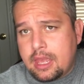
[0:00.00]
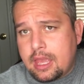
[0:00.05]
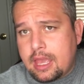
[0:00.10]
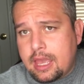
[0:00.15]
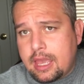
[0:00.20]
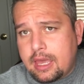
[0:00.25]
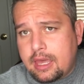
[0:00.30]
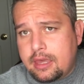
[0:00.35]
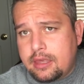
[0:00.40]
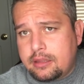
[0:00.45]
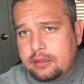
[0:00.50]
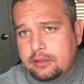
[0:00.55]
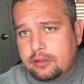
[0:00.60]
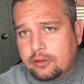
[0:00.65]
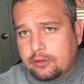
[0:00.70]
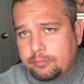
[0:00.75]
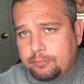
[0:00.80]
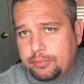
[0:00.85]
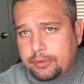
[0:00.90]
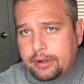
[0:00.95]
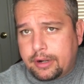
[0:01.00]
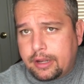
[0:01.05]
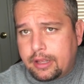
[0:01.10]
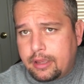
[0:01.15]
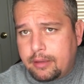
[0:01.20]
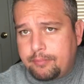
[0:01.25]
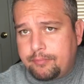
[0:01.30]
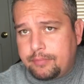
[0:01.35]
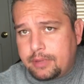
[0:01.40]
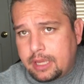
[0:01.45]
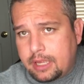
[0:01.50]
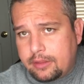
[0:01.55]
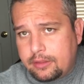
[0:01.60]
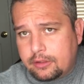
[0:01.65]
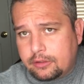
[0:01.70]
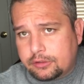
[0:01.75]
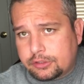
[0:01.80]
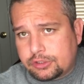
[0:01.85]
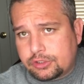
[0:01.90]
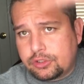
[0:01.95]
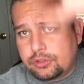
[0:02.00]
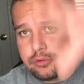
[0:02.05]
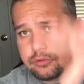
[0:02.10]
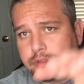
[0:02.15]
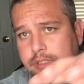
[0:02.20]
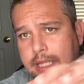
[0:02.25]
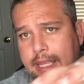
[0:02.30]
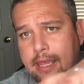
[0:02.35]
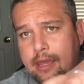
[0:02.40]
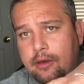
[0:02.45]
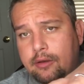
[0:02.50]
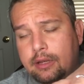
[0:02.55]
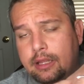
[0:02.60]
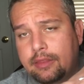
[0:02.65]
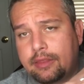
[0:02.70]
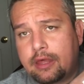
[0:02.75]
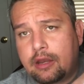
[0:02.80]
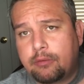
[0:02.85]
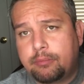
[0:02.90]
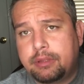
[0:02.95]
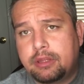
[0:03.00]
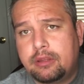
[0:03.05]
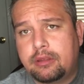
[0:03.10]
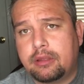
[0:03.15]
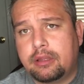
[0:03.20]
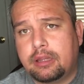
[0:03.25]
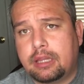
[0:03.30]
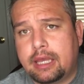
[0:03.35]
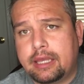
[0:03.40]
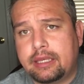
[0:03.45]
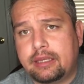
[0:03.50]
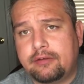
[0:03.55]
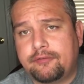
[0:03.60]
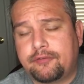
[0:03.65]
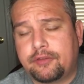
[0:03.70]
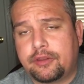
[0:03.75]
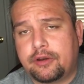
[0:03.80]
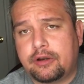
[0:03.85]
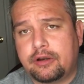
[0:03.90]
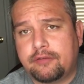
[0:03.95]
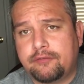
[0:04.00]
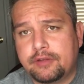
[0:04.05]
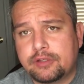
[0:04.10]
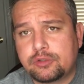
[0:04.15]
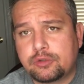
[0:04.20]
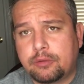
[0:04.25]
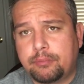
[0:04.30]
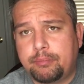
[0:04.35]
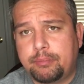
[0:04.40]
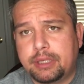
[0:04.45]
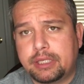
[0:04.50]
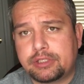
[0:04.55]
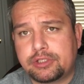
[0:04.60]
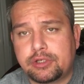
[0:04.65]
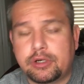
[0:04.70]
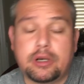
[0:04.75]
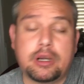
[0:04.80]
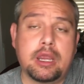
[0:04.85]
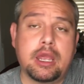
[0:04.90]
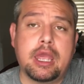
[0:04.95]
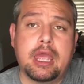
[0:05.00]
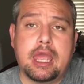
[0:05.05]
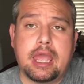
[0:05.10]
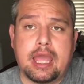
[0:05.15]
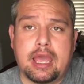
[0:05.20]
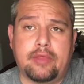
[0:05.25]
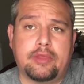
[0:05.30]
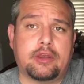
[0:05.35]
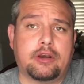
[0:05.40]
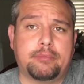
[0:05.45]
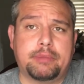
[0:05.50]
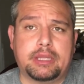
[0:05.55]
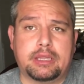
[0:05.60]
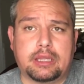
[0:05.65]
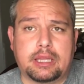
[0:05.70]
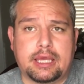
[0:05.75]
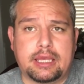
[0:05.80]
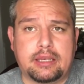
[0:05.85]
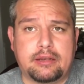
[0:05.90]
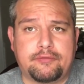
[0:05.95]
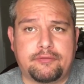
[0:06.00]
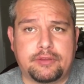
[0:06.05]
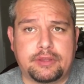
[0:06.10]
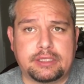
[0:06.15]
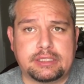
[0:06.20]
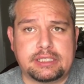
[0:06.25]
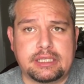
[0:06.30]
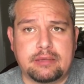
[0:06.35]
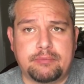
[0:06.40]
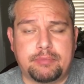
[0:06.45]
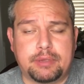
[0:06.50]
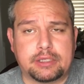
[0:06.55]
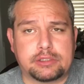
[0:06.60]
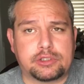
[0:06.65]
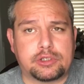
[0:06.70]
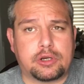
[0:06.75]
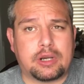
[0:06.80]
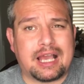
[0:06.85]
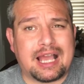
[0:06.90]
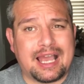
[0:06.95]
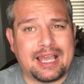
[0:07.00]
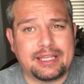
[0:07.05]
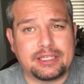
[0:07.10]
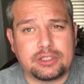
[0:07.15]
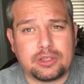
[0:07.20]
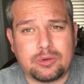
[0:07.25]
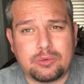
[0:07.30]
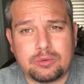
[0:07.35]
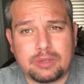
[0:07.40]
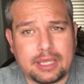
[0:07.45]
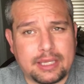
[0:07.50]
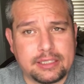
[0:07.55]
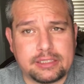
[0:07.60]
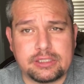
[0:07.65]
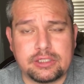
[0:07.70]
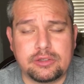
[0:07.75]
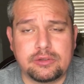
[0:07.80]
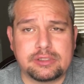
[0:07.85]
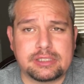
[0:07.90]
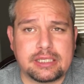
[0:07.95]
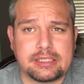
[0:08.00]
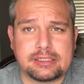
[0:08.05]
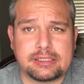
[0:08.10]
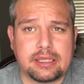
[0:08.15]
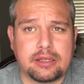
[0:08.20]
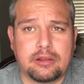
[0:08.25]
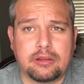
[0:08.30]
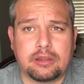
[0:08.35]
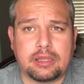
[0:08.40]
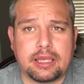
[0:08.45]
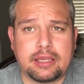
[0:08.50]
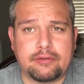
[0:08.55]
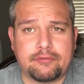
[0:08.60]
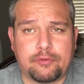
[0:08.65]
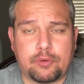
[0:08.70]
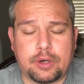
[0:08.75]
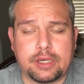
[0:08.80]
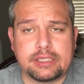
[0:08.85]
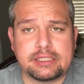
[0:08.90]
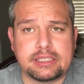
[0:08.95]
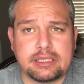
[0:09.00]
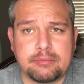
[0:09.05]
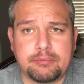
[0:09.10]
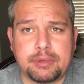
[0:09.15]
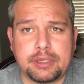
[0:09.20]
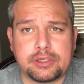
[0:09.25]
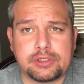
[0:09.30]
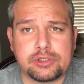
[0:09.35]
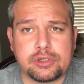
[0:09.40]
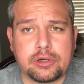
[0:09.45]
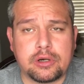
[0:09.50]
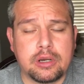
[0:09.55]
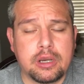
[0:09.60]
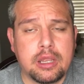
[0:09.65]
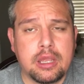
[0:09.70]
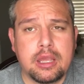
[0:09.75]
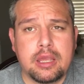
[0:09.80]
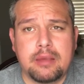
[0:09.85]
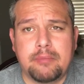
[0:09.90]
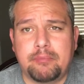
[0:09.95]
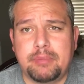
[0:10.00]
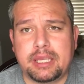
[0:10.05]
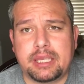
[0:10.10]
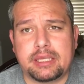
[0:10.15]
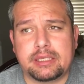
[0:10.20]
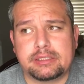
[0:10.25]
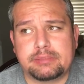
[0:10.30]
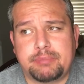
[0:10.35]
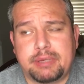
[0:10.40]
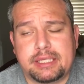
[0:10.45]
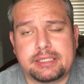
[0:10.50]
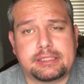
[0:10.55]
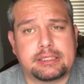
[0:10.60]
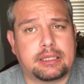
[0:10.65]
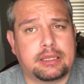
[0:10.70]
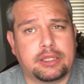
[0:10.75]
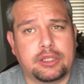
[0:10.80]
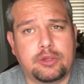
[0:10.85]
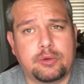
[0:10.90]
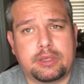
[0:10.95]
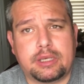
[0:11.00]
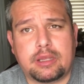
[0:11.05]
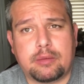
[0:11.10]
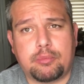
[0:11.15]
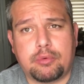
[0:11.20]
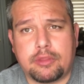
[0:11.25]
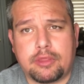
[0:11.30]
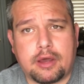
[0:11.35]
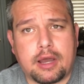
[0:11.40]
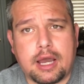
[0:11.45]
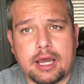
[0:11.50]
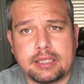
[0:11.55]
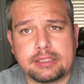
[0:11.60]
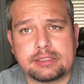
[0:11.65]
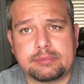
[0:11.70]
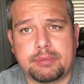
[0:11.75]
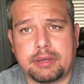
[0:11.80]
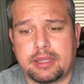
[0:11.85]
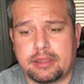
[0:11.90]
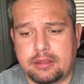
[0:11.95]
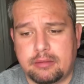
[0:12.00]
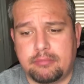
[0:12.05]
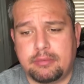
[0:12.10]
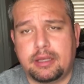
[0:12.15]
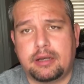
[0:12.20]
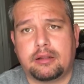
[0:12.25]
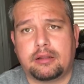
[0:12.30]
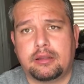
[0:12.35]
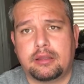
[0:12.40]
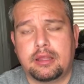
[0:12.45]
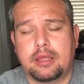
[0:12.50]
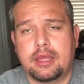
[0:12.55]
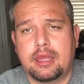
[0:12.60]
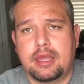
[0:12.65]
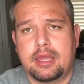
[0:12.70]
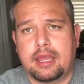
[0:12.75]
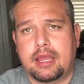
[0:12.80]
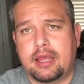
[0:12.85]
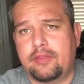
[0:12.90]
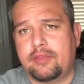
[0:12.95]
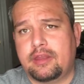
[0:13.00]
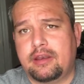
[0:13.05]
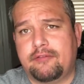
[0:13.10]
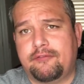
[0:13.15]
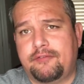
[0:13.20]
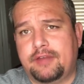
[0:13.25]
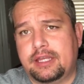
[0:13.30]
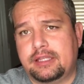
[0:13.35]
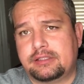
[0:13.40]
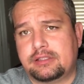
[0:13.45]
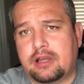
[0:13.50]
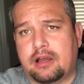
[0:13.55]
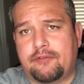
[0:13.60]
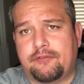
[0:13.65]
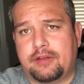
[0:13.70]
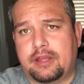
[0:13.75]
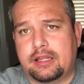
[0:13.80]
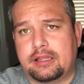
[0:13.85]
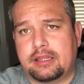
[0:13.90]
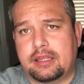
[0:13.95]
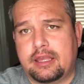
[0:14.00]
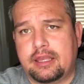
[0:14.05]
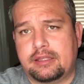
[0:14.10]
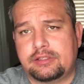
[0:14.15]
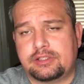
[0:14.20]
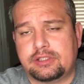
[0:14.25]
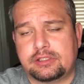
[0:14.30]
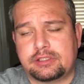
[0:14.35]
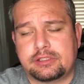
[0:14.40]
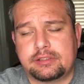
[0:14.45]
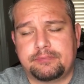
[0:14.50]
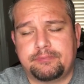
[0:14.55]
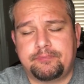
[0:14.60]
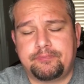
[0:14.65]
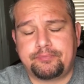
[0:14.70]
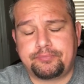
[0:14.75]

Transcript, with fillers: and they'll put it up and they'll shoot down and that'll be the lighting for their individual picture and that'll be the lighting for the team picture. I don't like to use a single light for a team picture because basically you end up with a hot spot in the middle and then it fades off at the edges,